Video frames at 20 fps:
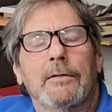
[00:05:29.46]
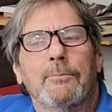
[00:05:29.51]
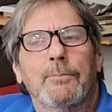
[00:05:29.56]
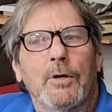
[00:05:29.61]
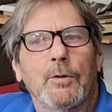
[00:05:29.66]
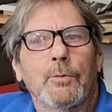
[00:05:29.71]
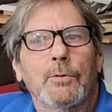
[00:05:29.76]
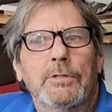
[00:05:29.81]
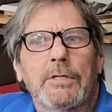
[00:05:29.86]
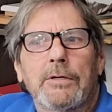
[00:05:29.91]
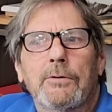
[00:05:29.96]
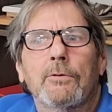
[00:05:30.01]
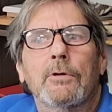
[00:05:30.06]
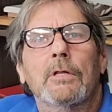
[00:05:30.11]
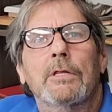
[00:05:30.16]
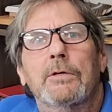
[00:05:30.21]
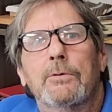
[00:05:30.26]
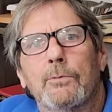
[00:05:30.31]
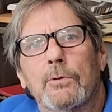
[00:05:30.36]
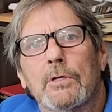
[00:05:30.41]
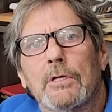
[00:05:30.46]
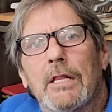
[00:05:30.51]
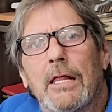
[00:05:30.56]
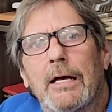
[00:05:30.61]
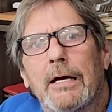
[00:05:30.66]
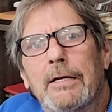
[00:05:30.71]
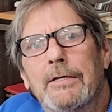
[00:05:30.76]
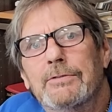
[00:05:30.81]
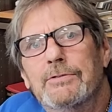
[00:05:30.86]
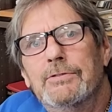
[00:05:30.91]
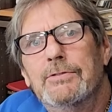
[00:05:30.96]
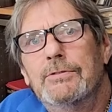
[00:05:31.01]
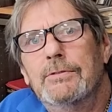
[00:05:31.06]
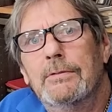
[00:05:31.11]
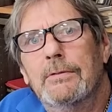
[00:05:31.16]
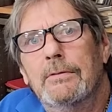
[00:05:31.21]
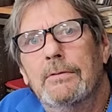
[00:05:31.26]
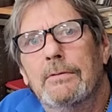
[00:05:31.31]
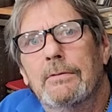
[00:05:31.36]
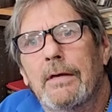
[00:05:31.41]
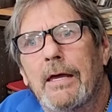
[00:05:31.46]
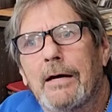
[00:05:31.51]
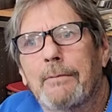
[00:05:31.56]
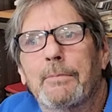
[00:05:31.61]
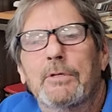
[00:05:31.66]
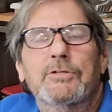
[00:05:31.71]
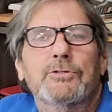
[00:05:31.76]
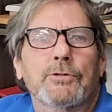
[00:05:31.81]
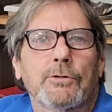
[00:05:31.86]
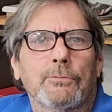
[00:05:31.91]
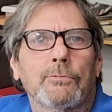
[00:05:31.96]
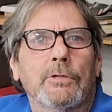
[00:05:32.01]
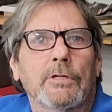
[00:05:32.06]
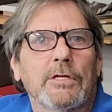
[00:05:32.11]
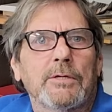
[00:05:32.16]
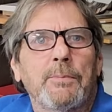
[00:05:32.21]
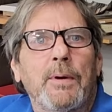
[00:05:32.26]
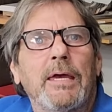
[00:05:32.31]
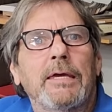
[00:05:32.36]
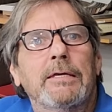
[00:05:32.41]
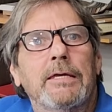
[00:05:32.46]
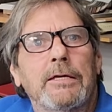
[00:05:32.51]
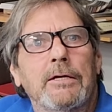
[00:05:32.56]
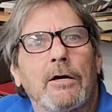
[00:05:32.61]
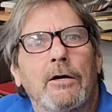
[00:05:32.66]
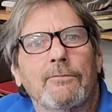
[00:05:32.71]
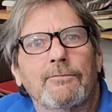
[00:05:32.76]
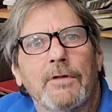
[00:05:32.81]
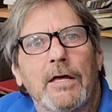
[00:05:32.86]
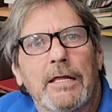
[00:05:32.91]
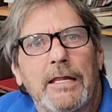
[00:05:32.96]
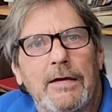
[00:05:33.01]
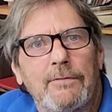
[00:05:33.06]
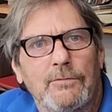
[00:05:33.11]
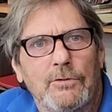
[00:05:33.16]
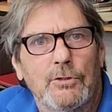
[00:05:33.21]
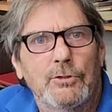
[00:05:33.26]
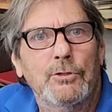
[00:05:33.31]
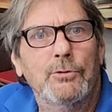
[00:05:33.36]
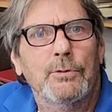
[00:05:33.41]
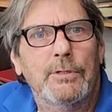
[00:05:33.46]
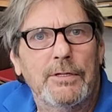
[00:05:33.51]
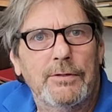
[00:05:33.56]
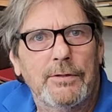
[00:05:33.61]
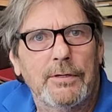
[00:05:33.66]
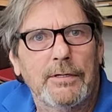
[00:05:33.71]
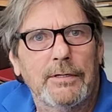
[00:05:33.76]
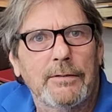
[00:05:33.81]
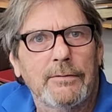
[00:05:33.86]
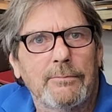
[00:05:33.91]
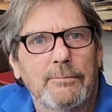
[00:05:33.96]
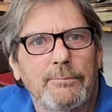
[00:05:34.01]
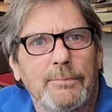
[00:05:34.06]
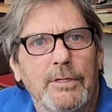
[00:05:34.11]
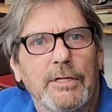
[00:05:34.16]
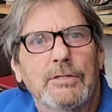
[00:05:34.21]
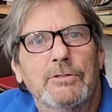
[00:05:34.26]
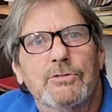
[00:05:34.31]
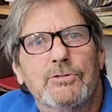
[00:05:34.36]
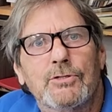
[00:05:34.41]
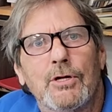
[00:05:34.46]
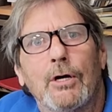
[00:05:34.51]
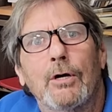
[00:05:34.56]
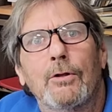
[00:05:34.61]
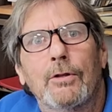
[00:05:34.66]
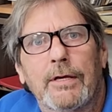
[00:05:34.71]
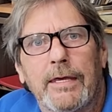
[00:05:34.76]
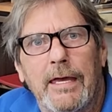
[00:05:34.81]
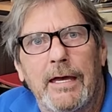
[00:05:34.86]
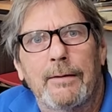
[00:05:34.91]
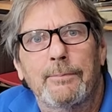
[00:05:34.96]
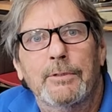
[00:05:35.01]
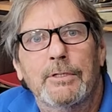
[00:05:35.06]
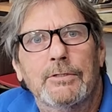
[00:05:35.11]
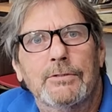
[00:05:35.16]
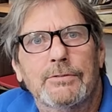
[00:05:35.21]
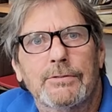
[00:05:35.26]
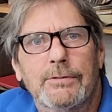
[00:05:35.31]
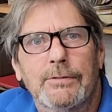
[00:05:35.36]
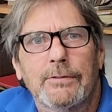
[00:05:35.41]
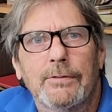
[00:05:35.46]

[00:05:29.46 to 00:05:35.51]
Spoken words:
but when they really realize how much they're really making off not having to do anything but install the cabinets.